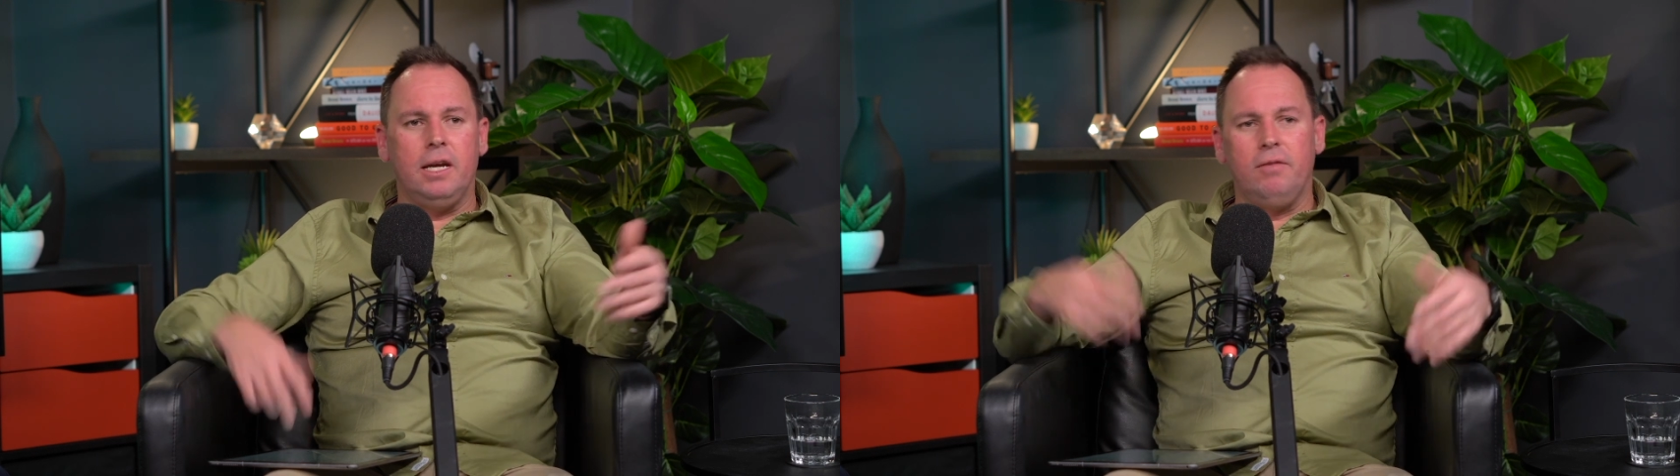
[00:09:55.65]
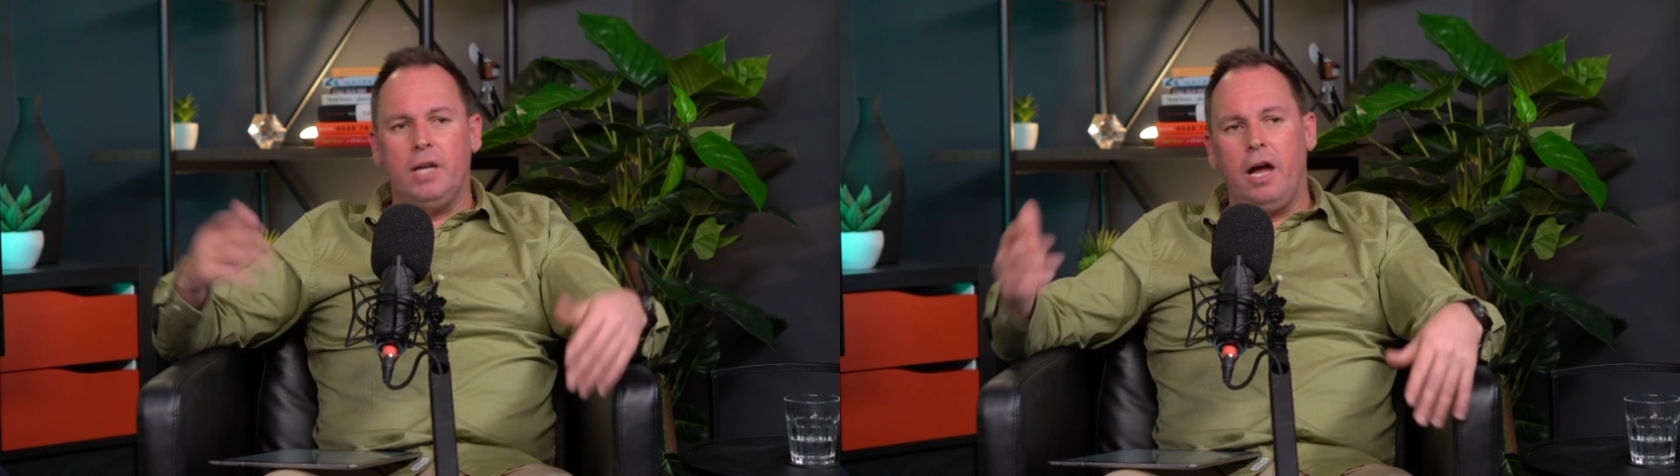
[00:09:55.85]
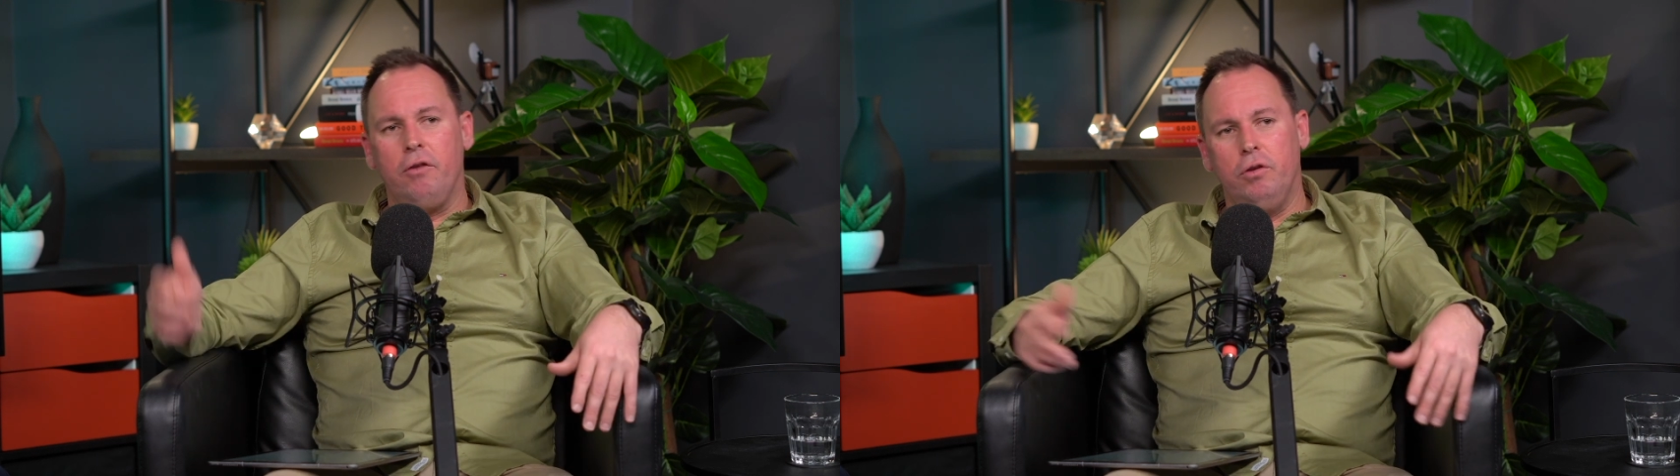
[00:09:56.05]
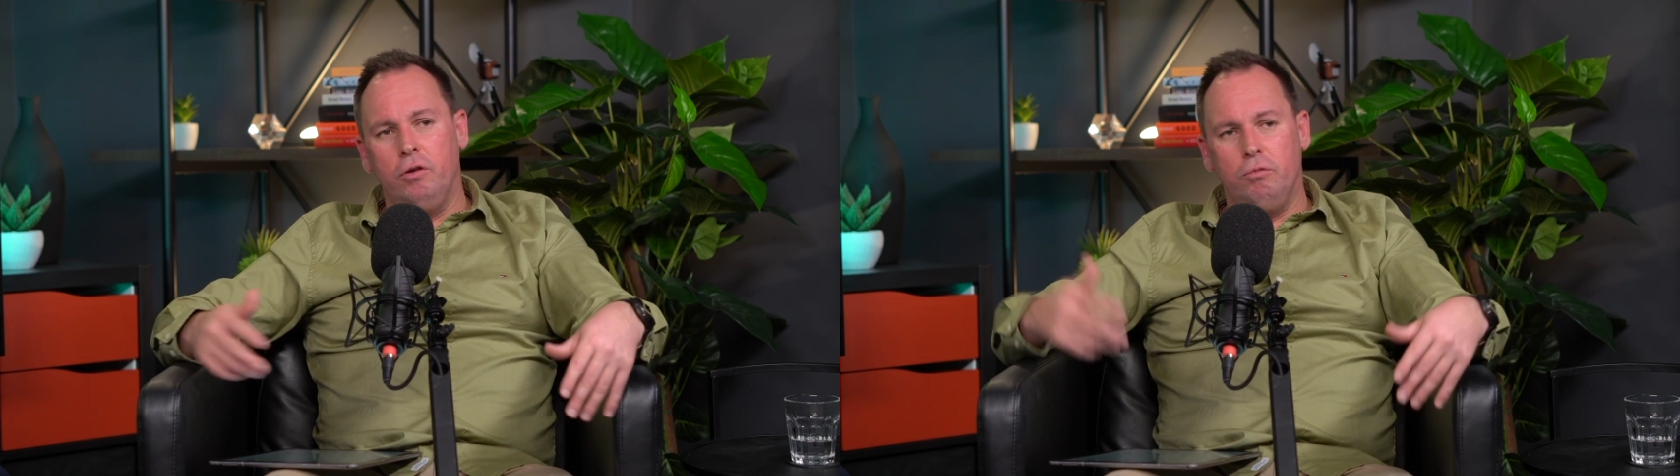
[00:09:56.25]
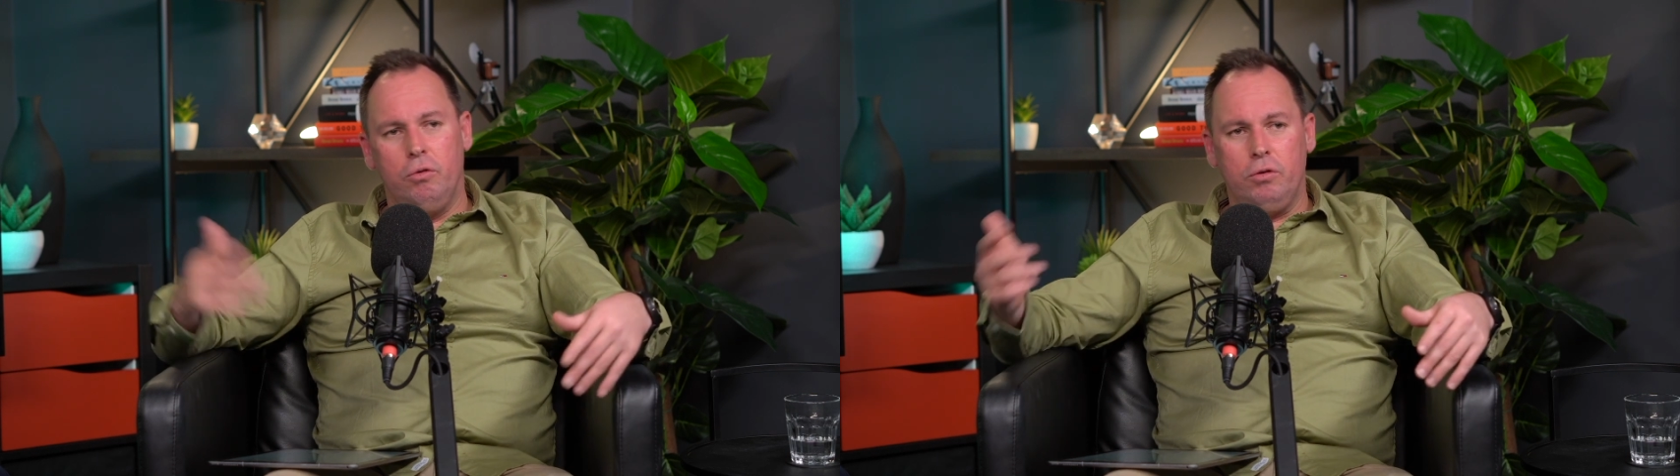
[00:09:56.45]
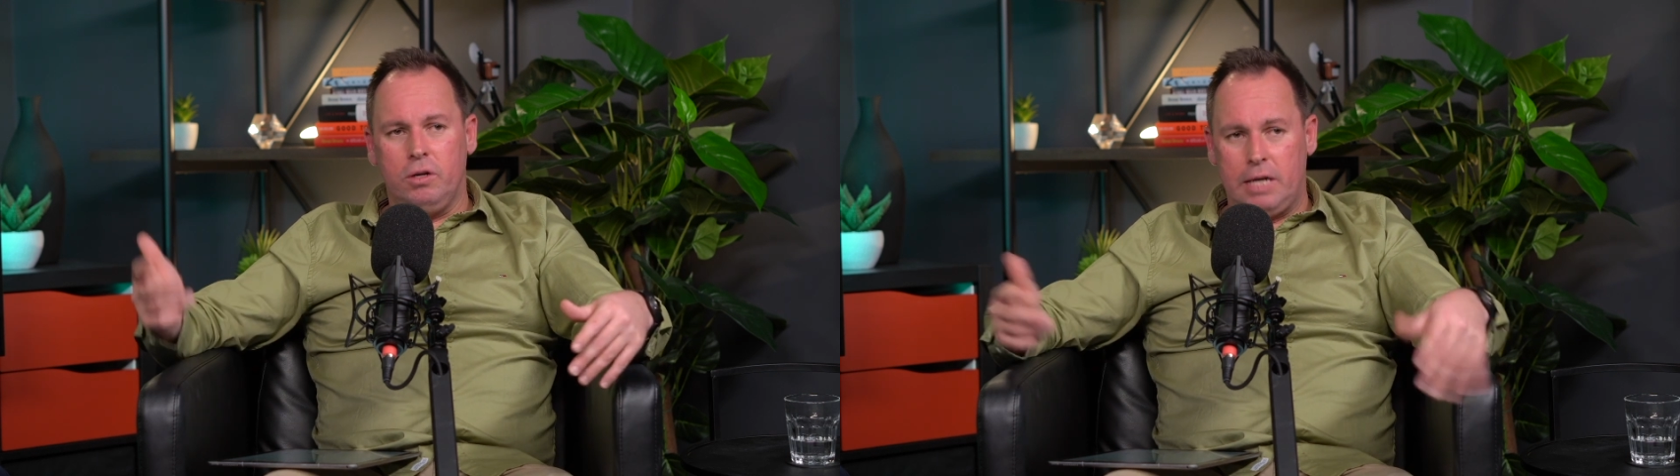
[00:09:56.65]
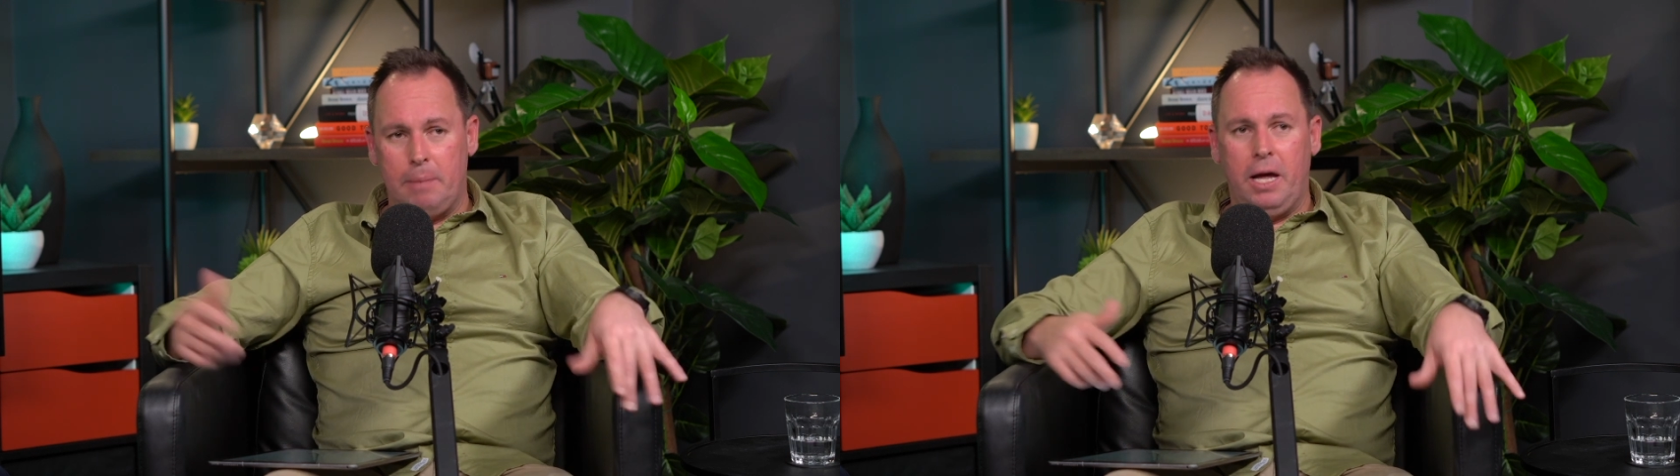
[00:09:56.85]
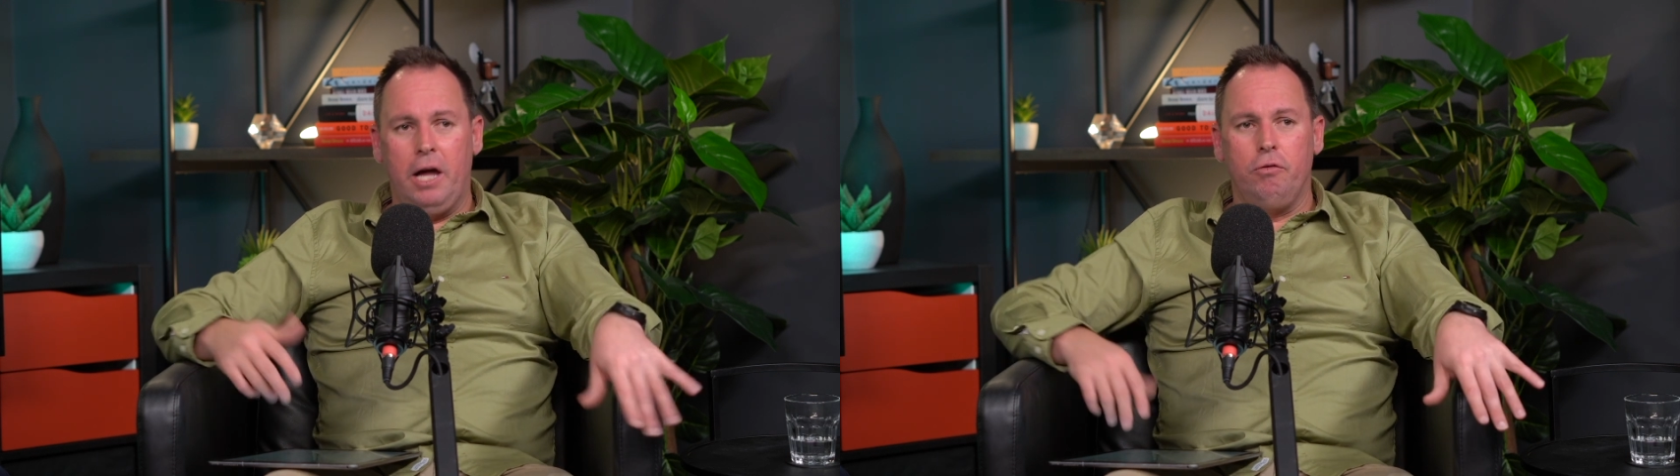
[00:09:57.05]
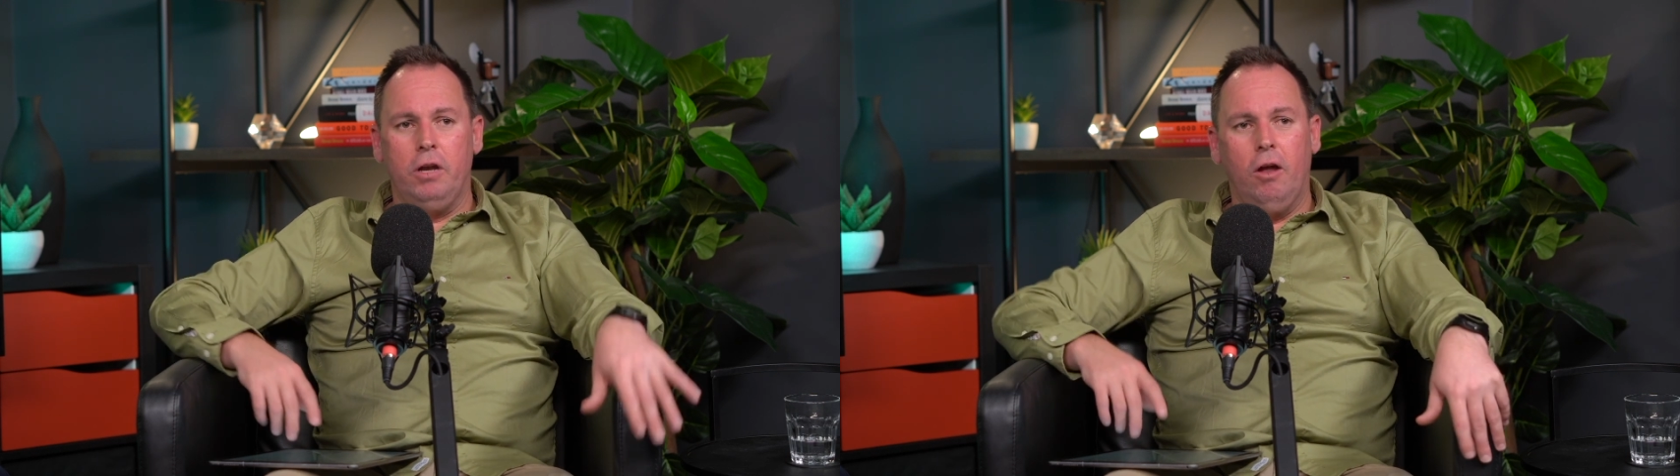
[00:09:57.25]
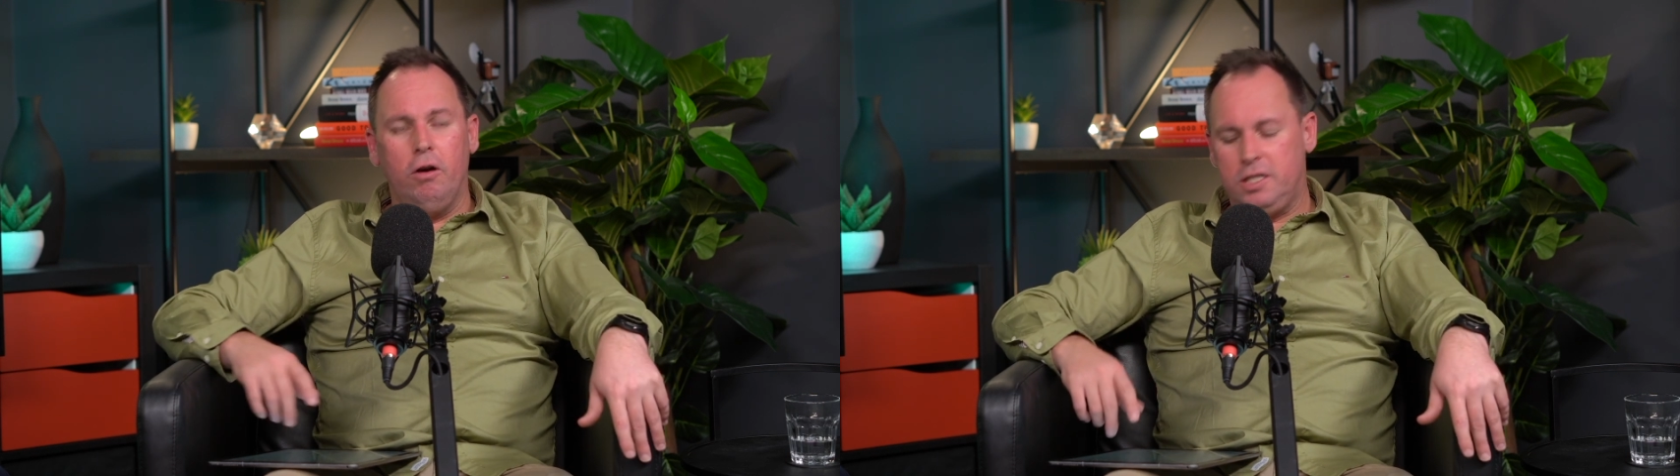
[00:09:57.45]
even 100 or a couple of
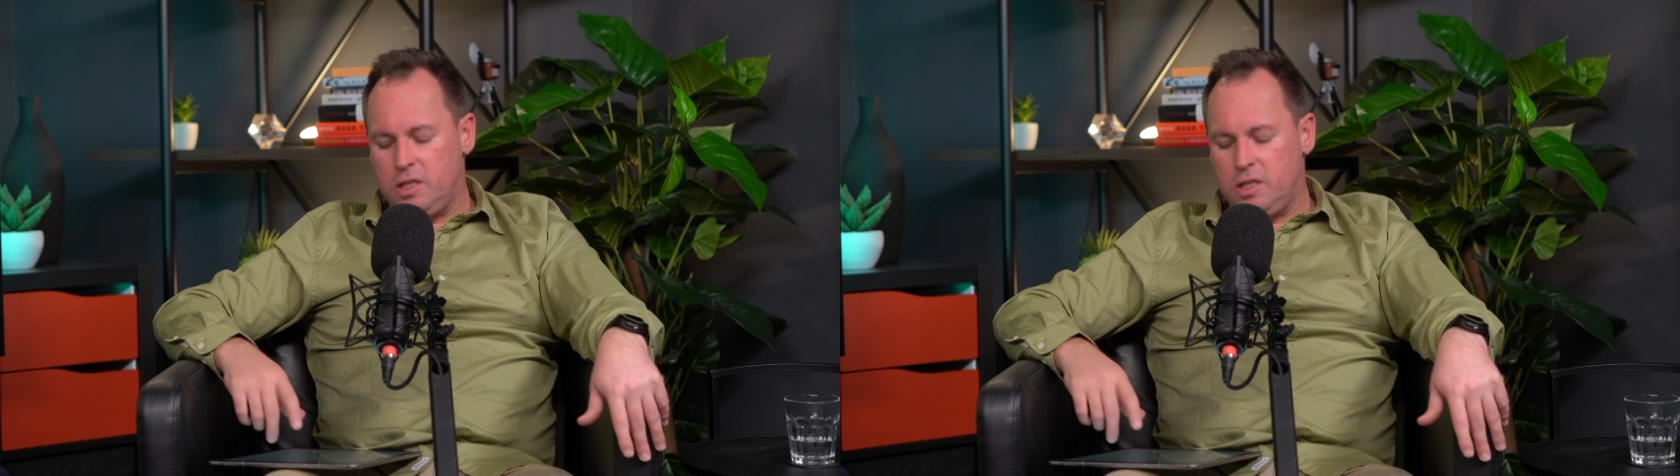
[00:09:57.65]
hundred lots.